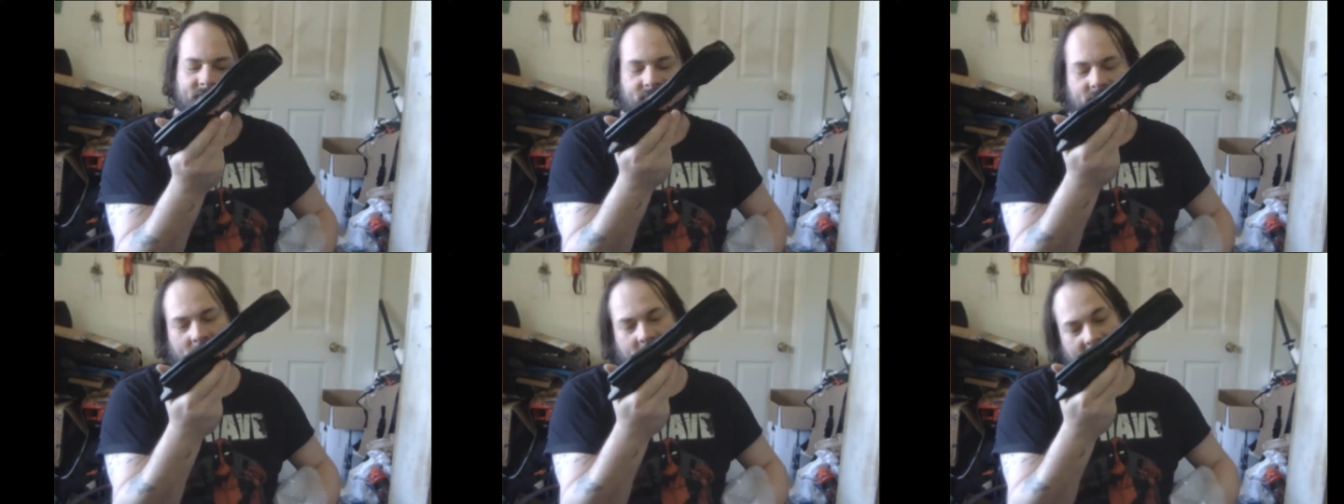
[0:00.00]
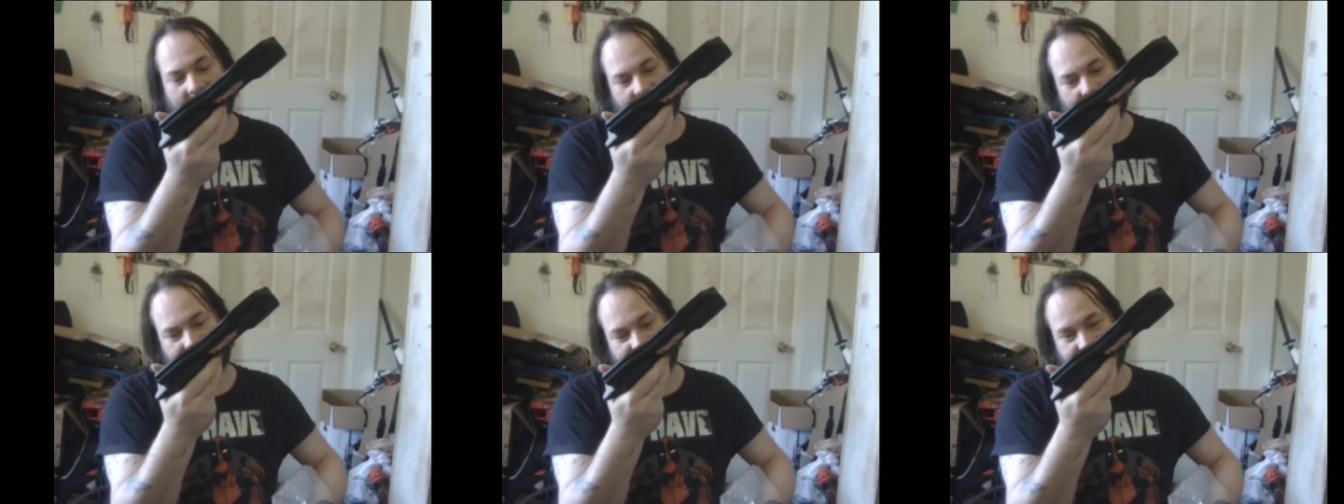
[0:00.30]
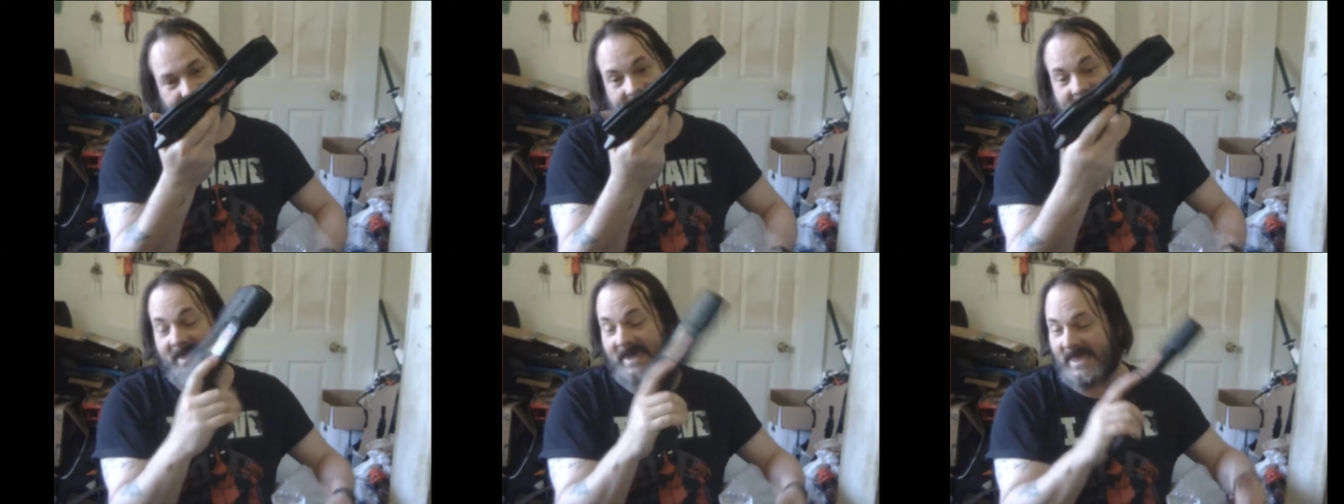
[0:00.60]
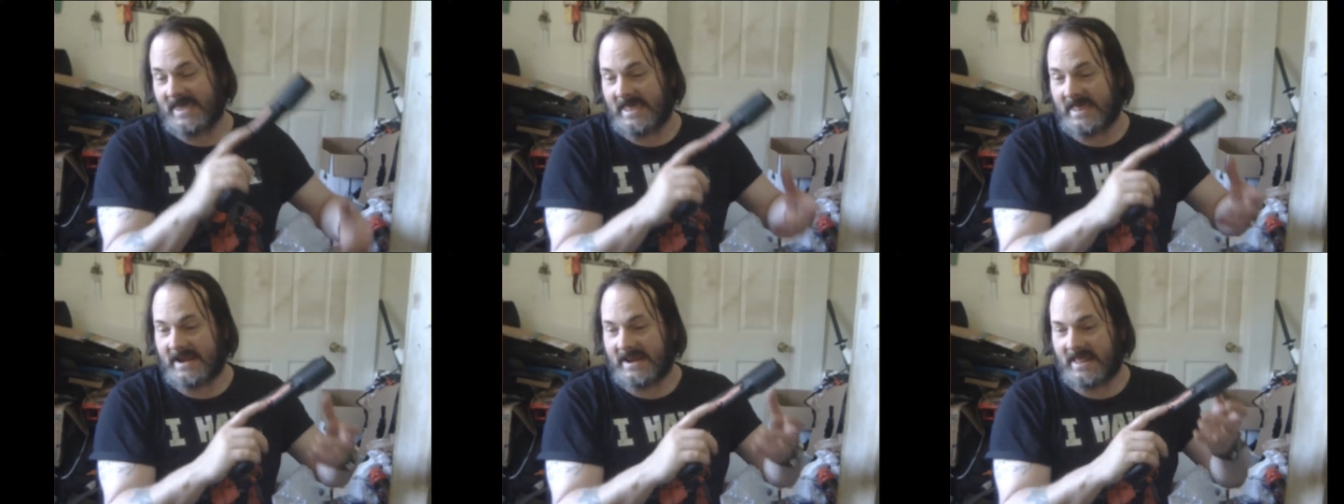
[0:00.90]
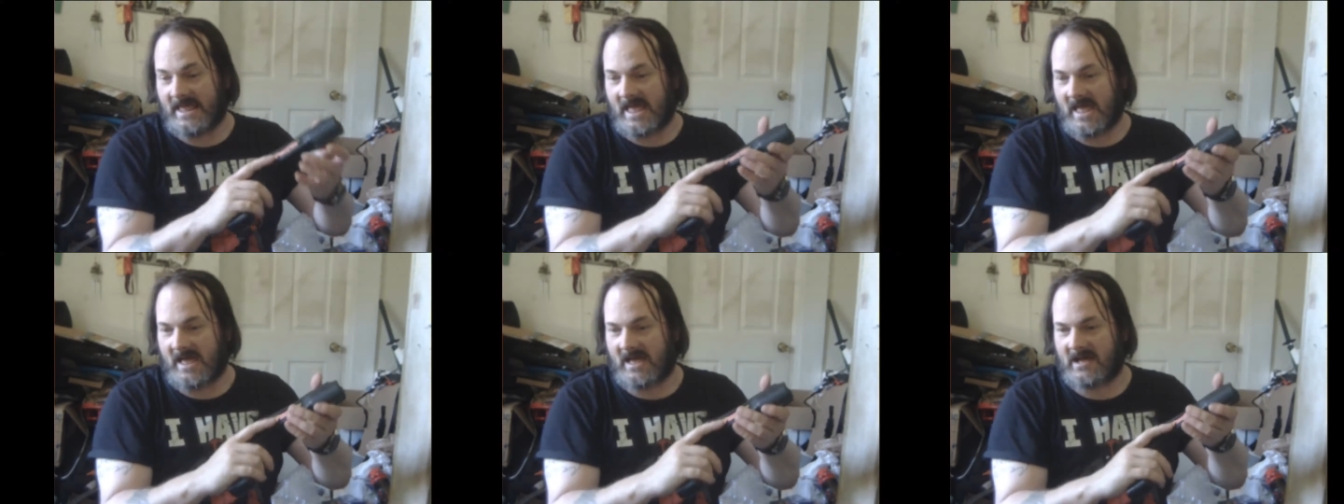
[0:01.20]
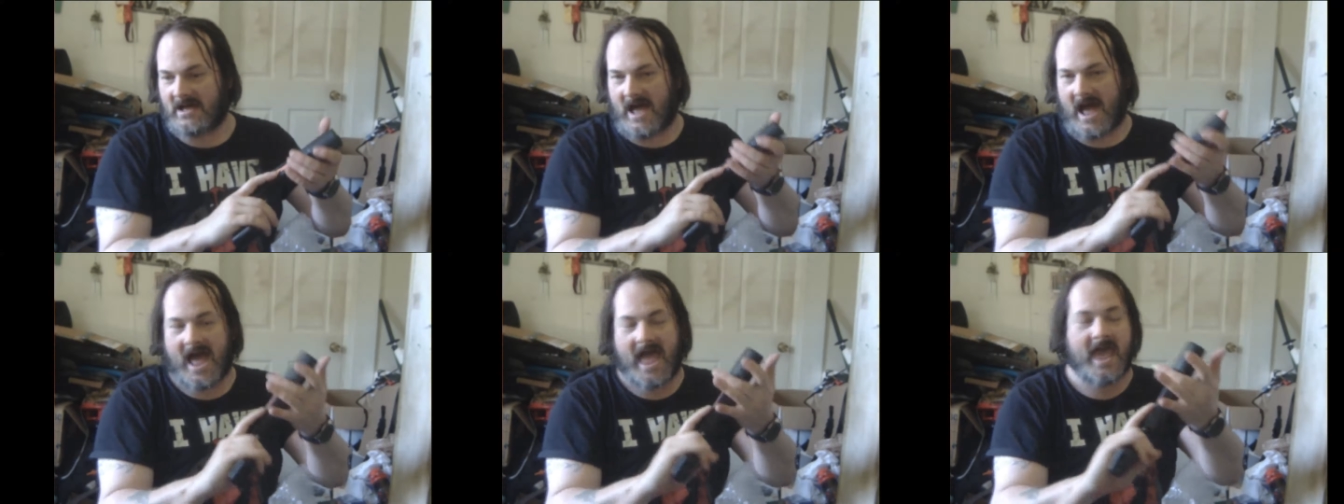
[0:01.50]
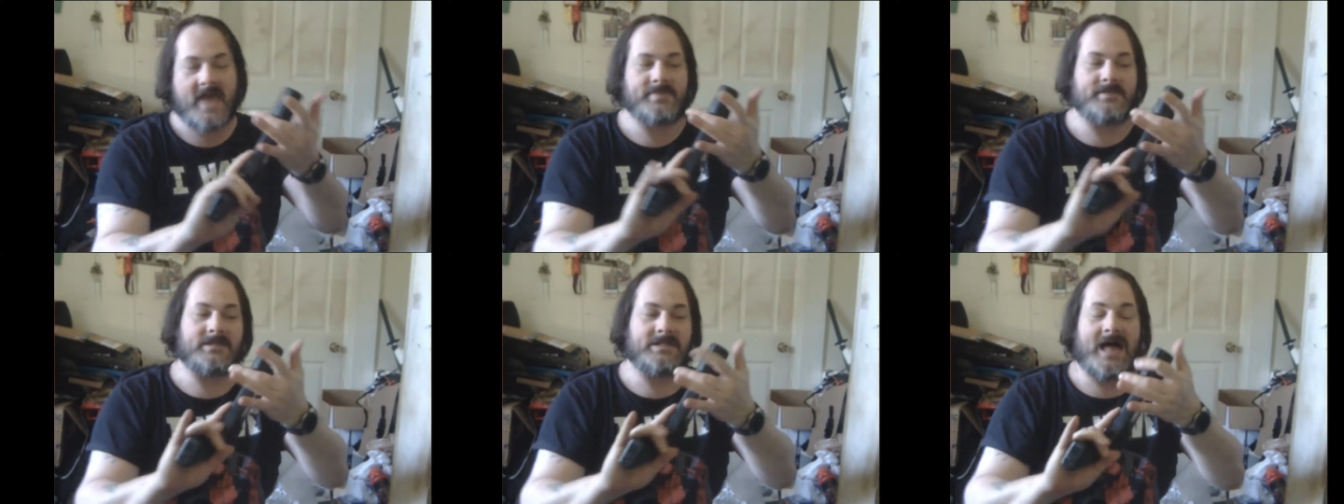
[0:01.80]
when I was a kid. I
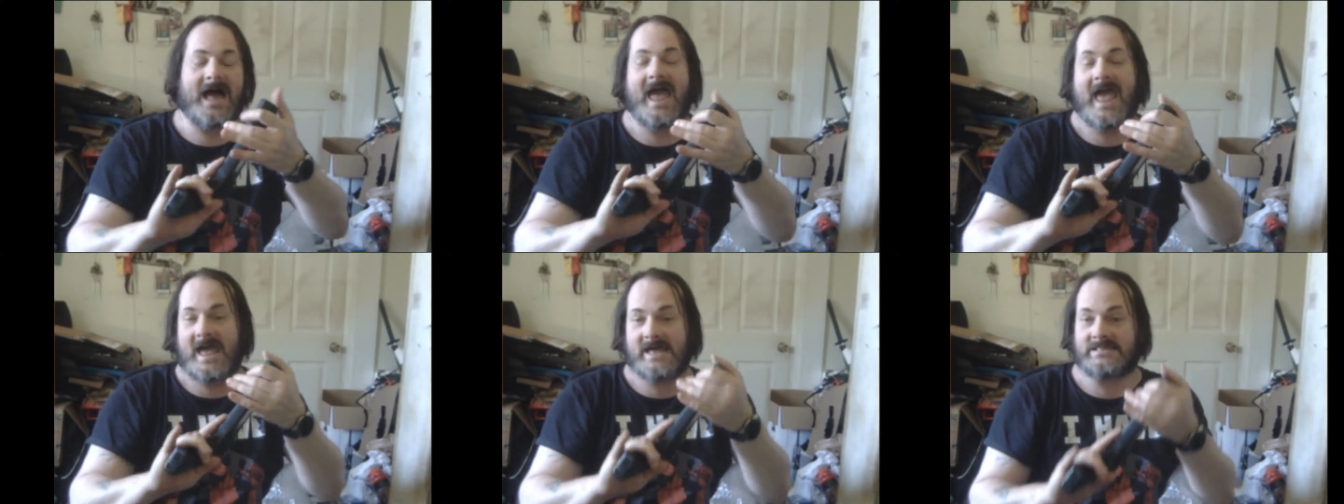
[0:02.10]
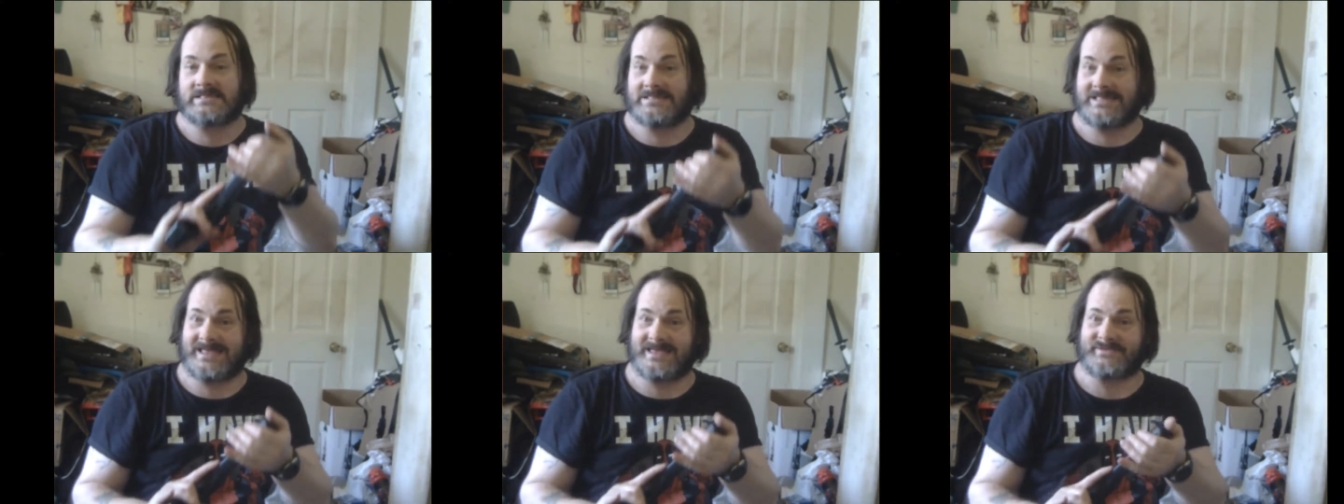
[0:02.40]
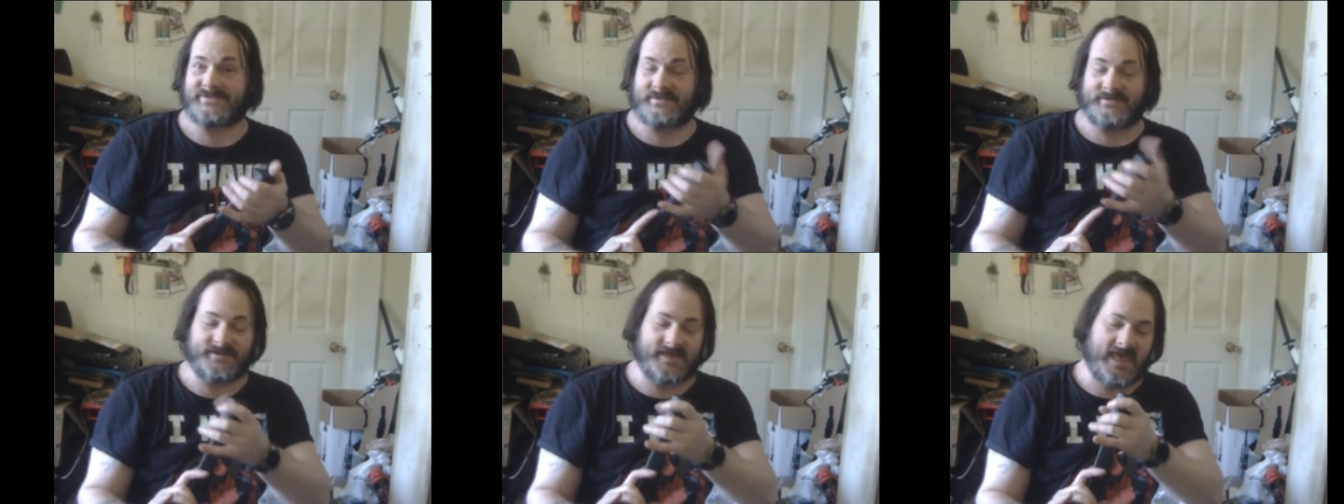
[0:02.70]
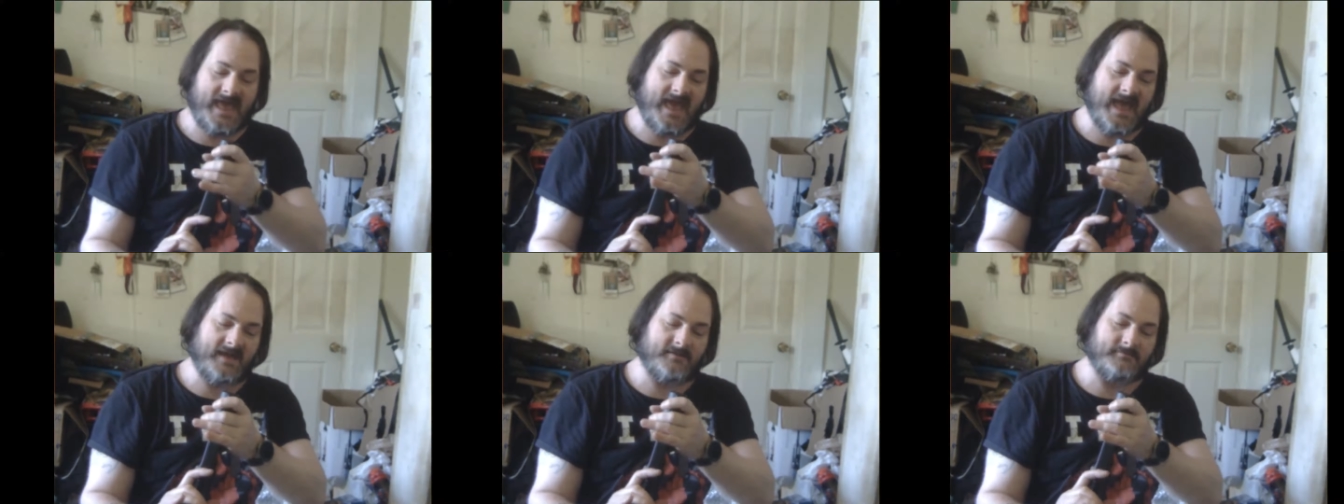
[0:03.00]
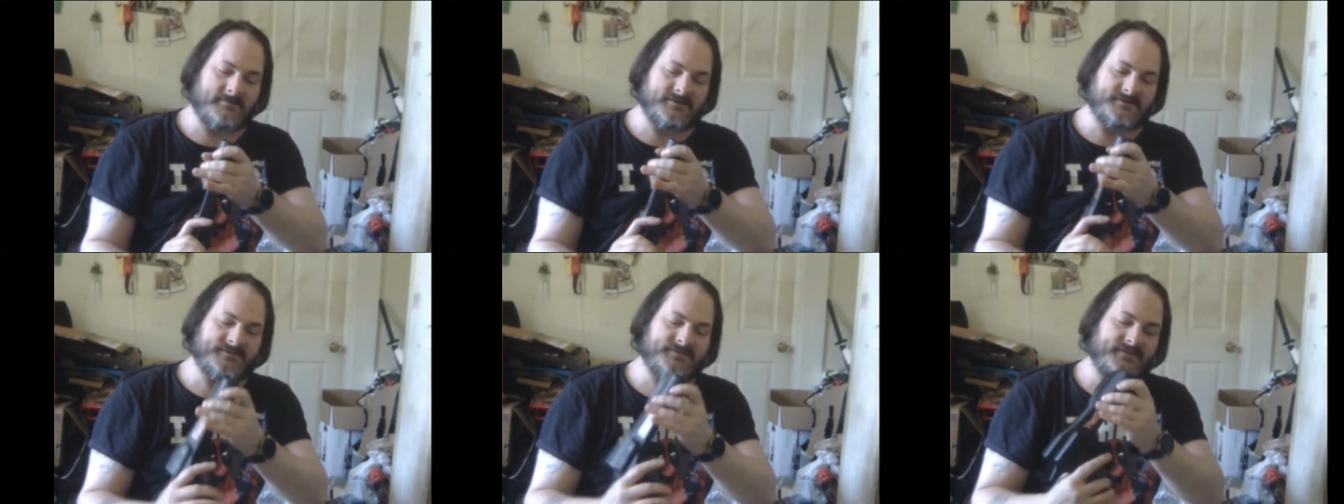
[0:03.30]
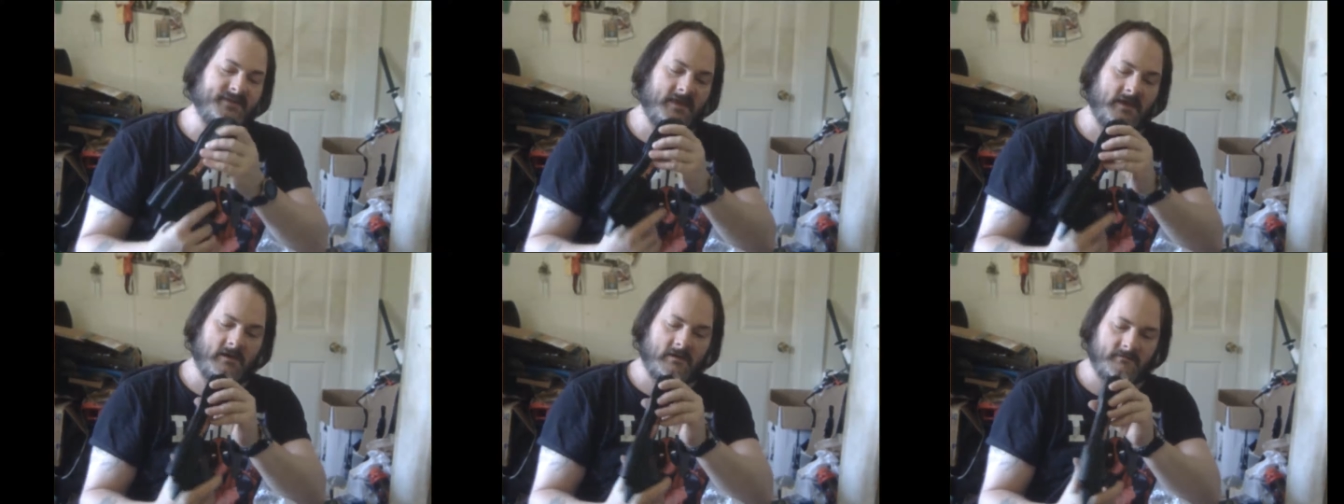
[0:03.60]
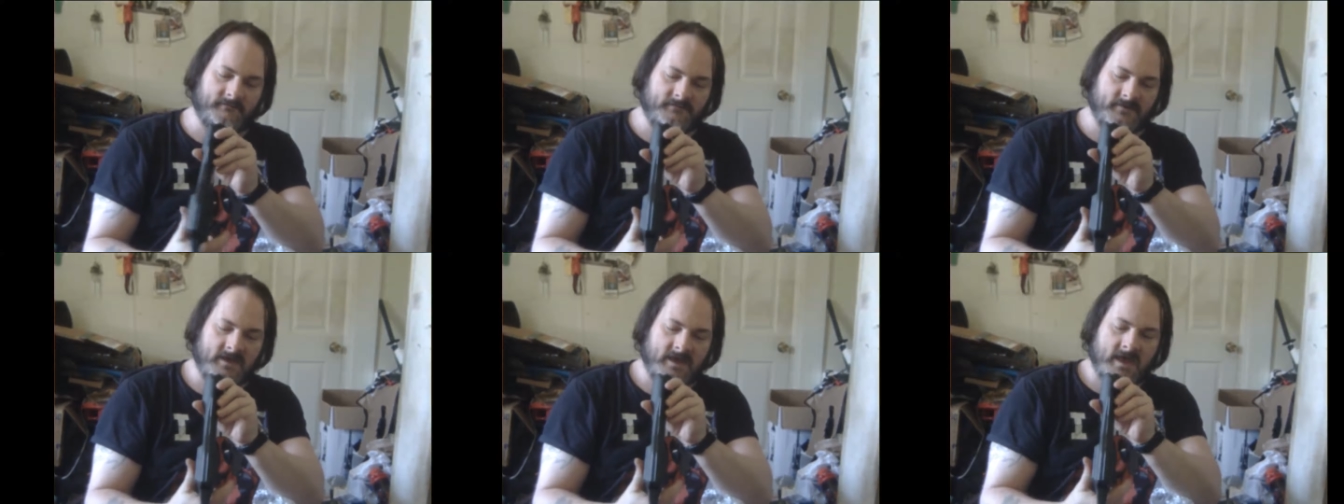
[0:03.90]
had laser tag myself.